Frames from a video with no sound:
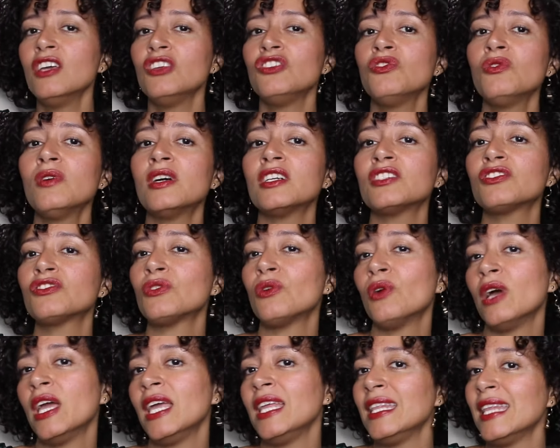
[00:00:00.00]
you are
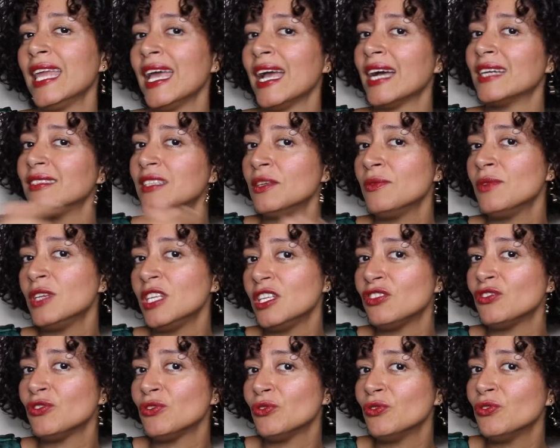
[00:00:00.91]
throwing
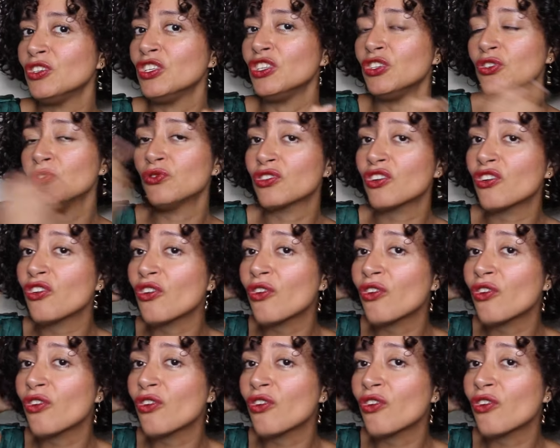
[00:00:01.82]
negativity to your